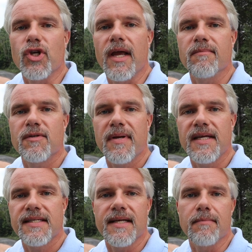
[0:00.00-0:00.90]
James
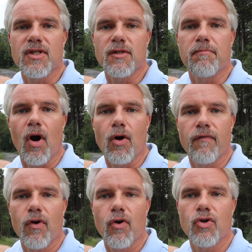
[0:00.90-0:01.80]
P. Simms, is part
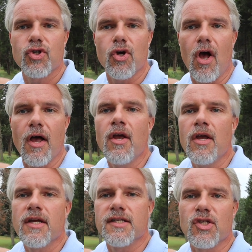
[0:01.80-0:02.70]
of Kershaw's
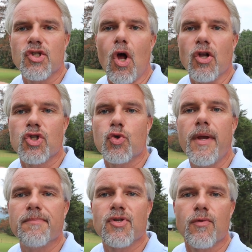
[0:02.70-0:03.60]
assault,
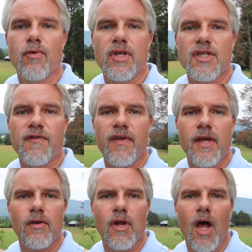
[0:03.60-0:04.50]
sweeps through this
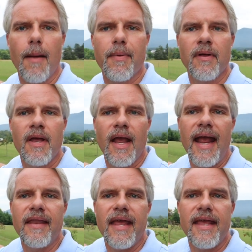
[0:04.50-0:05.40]
field up
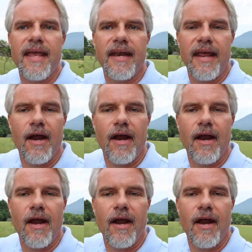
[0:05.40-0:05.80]
and they hit